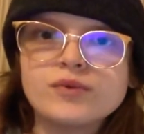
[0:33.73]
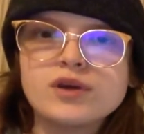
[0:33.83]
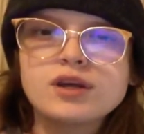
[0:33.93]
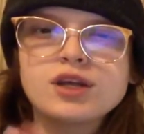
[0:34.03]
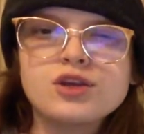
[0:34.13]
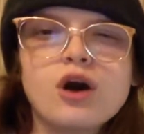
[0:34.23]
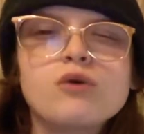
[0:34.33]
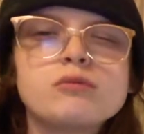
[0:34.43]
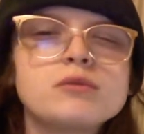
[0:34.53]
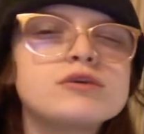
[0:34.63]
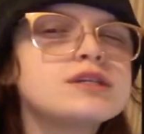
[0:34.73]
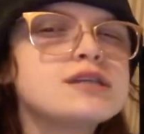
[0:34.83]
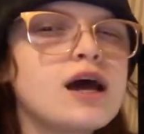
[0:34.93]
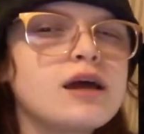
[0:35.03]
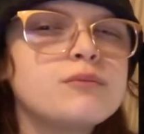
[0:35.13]
Can y'all remember a
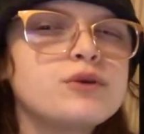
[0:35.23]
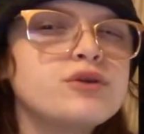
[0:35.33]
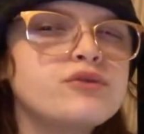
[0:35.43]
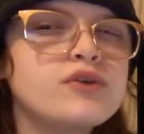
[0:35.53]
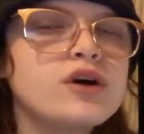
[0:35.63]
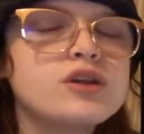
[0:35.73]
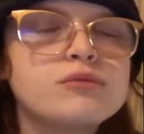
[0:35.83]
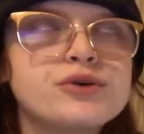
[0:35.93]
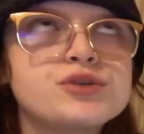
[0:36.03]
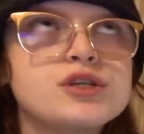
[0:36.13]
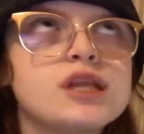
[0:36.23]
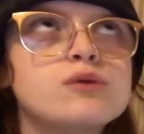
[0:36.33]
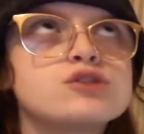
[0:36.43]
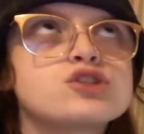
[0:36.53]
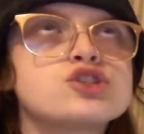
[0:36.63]
time when you felt an emotion that
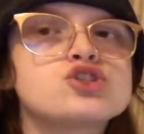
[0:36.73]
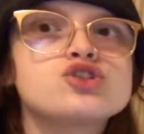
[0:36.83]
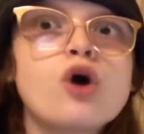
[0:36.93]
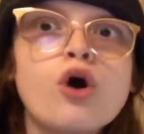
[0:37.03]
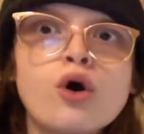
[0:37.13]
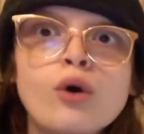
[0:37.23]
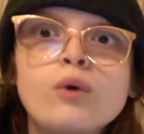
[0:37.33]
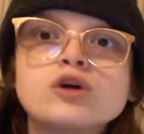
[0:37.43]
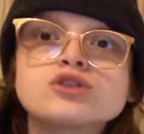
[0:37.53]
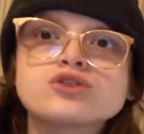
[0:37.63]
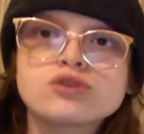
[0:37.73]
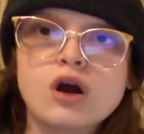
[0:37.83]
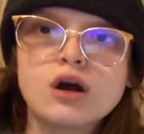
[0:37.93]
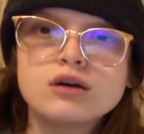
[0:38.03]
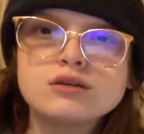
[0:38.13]
was so
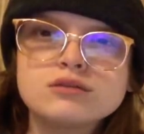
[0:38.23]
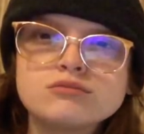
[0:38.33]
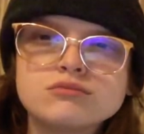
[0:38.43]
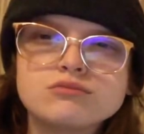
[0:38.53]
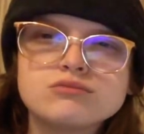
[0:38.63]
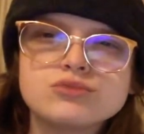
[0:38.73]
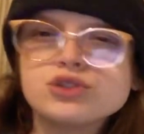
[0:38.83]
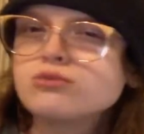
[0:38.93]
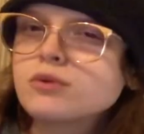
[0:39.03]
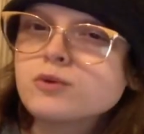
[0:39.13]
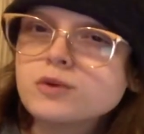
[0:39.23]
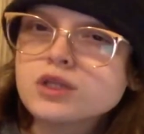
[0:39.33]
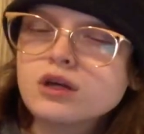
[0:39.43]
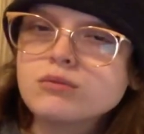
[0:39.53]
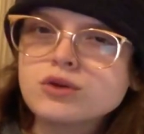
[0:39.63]
strong? Do you remember what
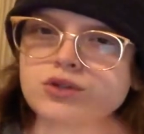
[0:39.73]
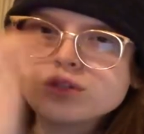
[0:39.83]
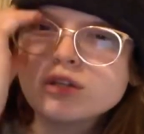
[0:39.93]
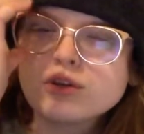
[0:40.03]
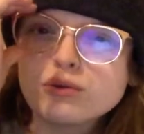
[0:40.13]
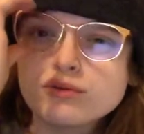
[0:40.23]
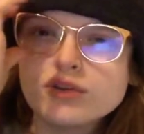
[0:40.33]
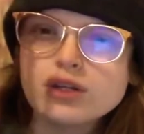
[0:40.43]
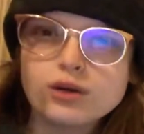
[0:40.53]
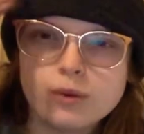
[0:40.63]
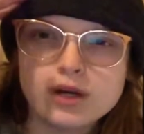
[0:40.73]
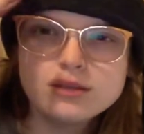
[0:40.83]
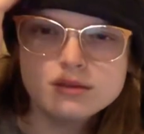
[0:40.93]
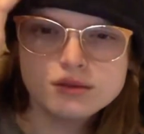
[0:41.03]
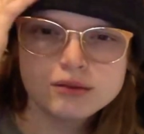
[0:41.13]
that emotion that you were feeling
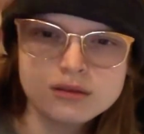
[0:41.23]
was?